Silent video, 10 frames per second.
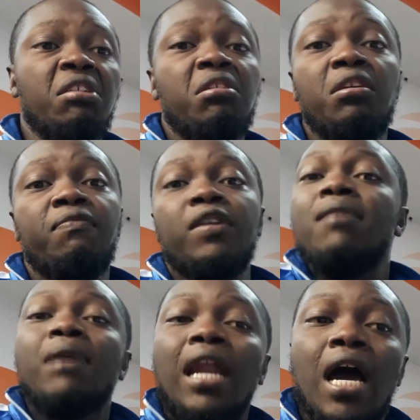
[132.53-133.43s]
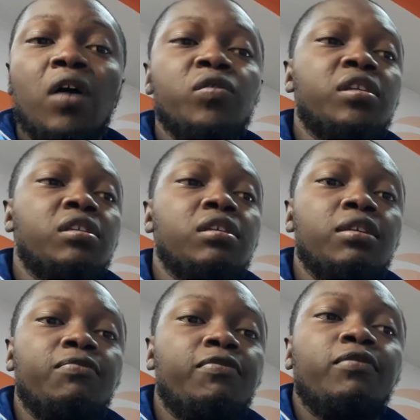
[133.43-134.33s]
if time allows,
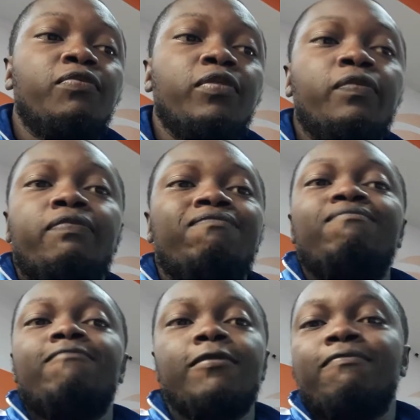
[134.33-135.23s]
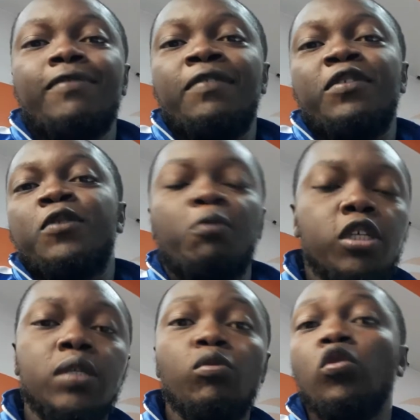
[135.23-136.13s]
if it's
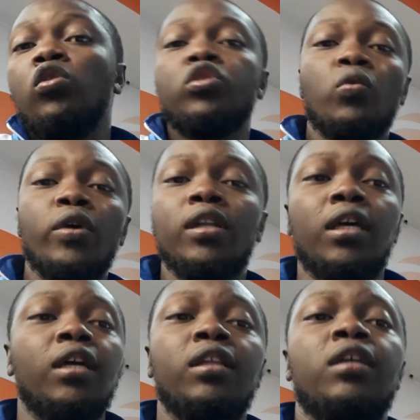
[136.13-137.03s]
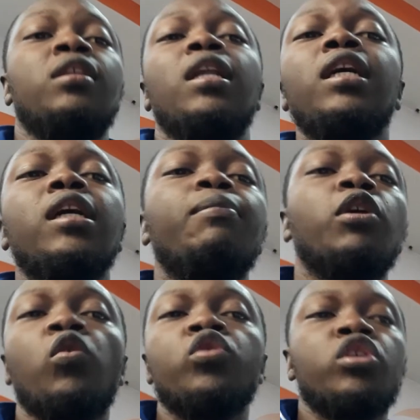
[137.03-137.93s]
possible, also win the league,
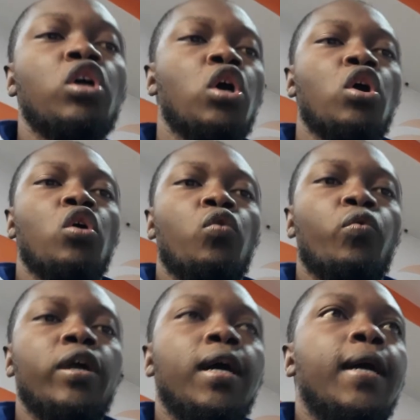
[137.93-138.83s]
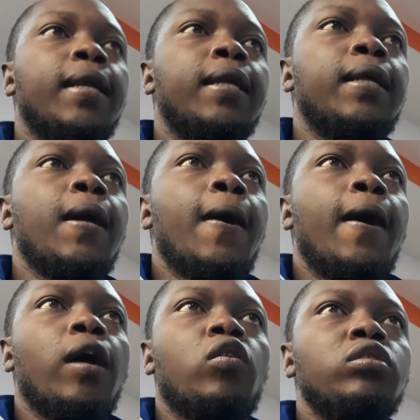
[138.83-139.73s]
because we are
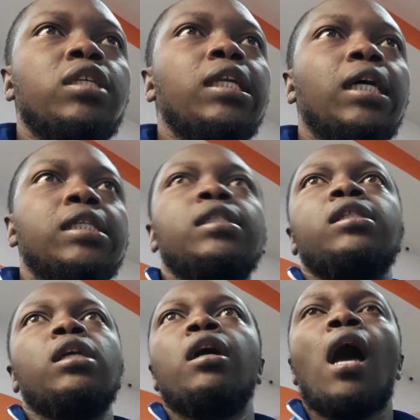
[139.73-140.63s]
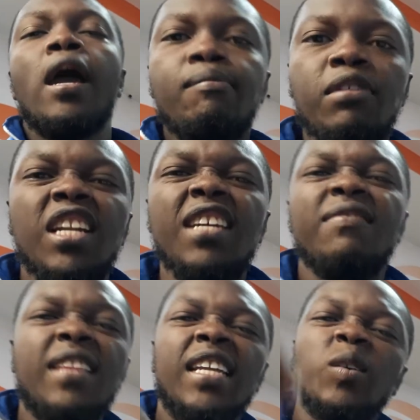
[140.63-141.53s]
contenders. I
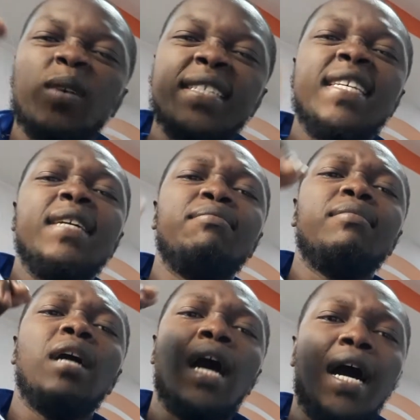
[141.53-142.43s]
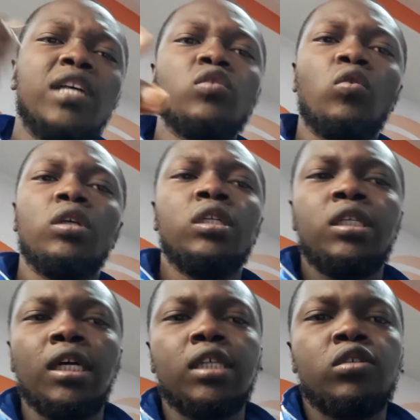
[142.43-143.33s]
believe that our team has all it
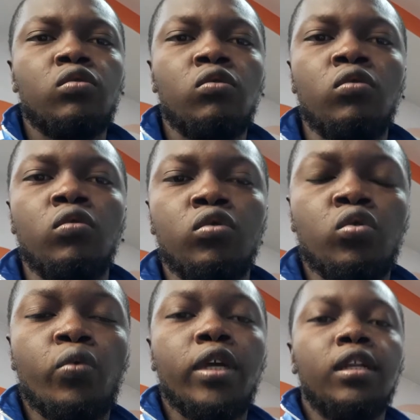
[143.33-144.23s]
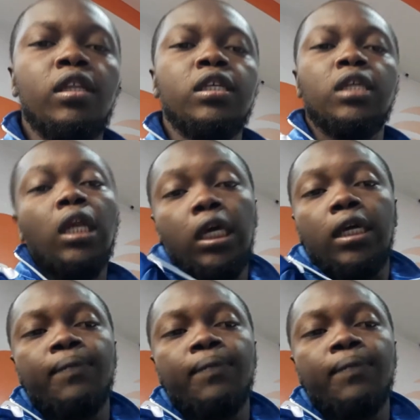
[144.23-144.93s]
takes to win this league